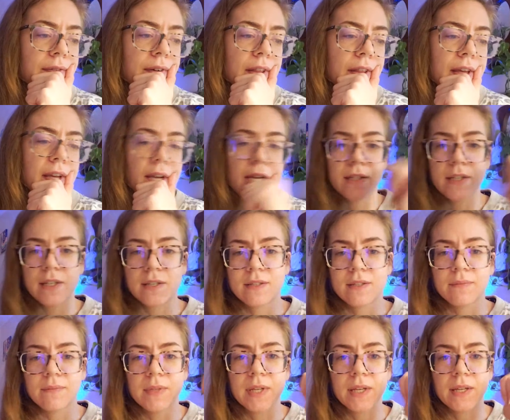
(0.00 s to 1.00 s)
I did
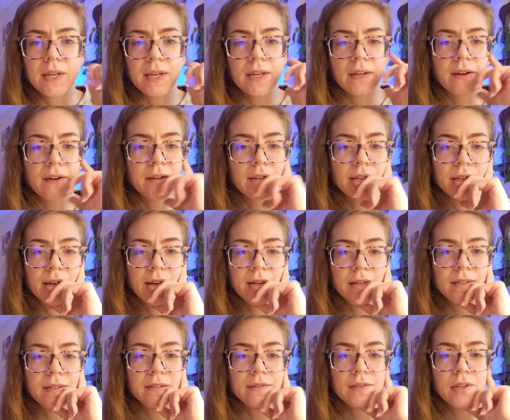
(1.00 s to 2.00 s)
some digging
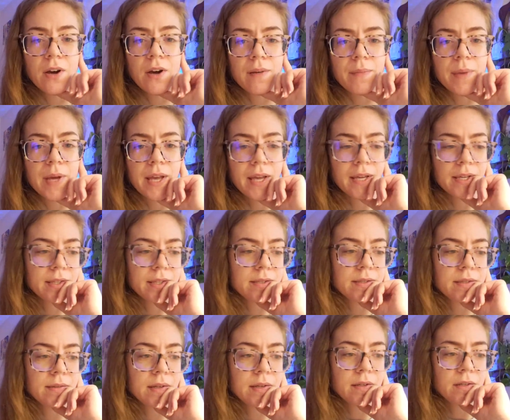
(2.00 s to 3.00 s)
on Tom
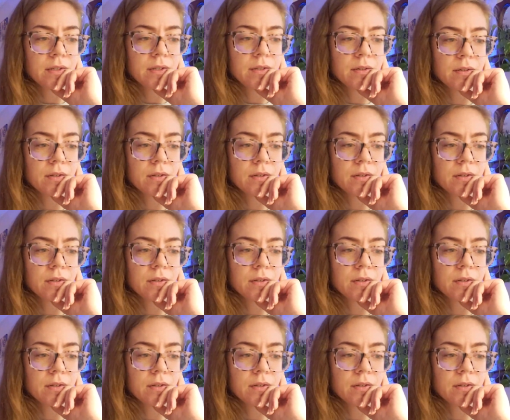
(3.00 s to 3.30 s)
Hanks, and